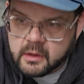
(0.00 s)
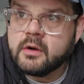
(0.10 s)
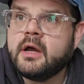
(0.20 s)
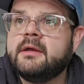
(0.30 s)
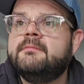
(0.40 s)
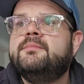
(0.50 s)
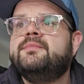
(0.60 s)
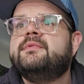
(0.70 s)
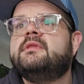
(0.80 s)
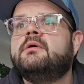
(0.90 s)
Alright,
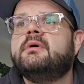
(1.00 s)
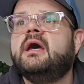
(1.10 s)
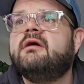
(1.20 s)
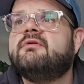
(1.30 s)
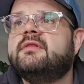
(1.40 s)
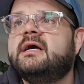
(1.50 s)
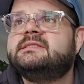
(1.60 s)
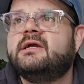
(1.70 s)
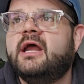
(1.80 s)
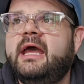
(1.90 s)
there we have it. That's
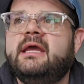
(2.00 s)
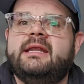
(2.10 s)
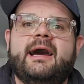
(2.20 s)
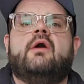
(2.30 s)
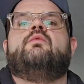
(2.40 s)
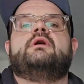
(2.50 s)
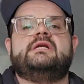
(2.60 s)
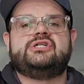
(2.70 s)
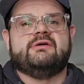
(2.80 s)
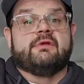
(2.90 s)
our A. Now, we're going to
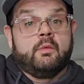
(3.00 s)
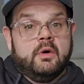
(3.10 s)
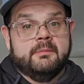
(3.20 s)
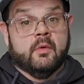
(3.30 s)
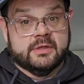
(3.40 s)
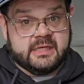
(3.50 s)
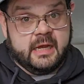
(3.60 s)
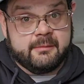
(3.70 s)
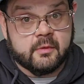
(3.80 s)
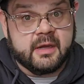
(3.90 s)
shift it one more
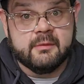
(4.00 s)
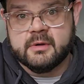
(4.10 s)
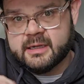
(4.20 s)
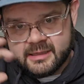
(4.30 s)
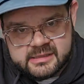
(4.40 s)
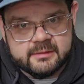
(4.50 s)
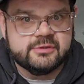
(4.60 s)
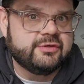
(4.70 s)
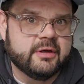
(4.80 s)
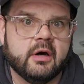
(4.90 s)
time, okay? We're not going to
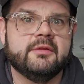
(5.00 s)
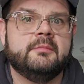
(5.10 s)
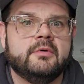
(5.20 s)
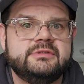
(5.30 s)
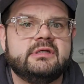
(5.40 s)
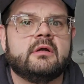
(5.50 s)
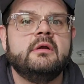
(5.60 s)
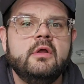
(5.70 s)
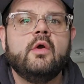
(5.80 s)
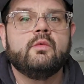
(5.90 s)
demonstrate all the modes here.
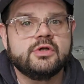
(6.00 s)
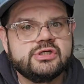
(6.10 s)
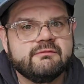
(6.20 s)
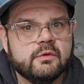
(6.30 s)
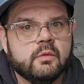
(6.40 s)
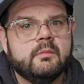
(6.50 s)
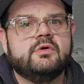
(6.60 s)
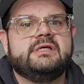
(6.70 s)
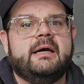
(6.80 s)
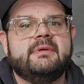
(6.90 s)
We're going to shift it one more
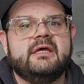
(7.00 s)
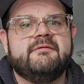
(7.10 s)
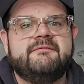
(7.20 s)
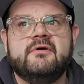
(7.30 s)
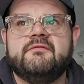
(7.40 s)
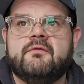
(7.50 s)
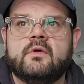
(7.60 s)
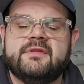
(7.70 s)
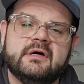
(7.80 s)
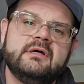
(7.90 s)
time and get a feel for
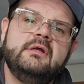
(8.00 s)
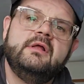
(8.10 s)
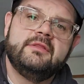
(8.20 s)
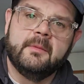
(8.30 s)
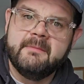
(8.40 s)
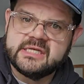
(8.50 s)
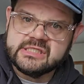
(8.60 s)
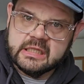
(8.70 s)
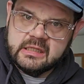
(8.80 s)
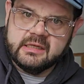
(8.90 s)
the
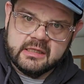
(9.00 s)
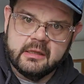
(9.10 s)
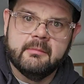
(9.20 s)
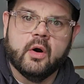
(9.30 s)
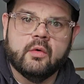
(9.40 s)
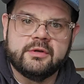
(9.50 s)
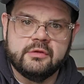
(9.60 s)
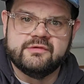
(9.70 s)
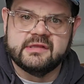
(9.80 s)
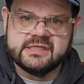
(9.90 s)
Mixolydian mode
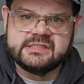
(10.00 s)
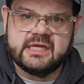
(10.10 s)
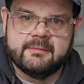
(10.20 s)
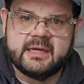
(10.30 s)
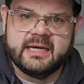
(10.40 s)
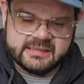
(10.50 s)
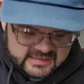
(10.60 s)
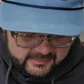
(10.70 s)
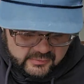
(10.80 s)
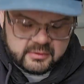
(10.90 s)
using the same
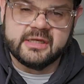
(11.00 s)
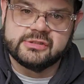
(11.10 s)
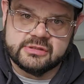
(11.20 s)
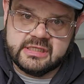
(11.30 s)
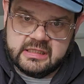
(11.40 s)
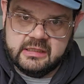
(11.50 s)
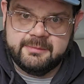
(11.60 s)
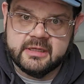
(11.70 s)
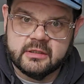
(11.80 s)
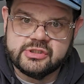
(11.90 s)
concept, okay? So it's
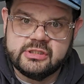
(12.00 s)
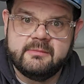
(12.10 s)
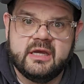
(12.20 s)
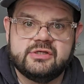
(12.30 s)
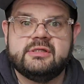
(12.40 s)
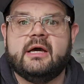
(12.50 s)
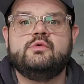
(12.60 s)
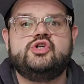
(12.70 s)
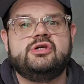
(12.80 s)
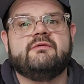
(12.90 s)
keeping our G major, that
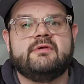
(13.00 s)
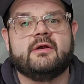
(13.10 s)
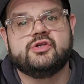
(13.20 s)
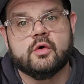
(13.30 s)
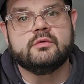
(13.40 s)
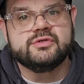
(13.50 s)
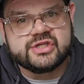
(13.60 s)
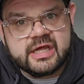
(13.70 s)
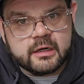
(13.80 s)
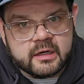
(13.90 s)
would shift our tonal
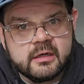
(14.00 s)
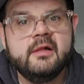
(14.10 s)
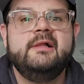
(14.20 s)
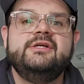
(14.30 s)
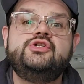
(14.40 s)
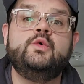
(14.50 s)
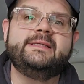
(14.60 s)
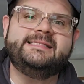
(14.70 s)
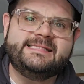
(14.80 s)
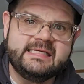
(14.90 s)
center to a
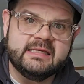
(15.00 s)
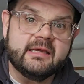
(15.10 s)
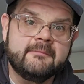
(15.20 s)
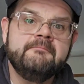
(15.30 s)
D,